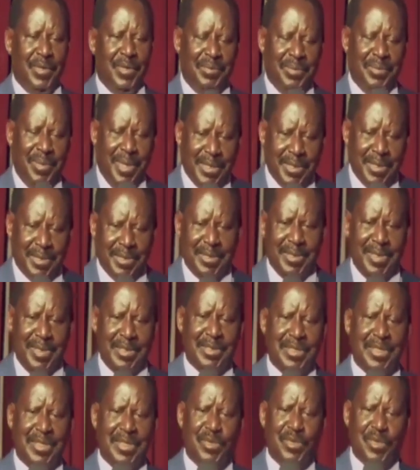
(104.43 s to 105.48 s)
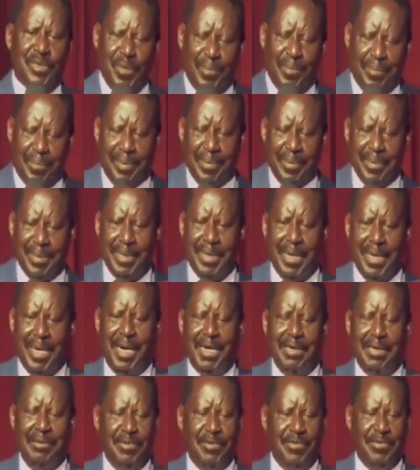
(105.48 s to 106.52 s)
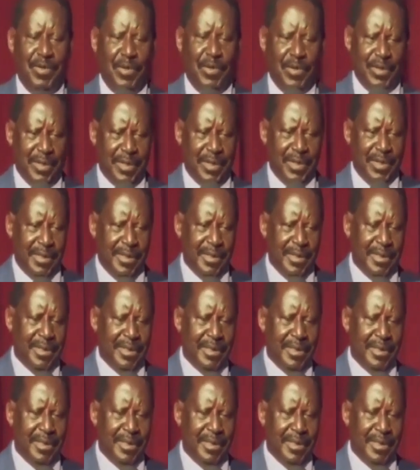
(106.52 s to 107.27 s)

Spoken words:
We must just regroup and move on.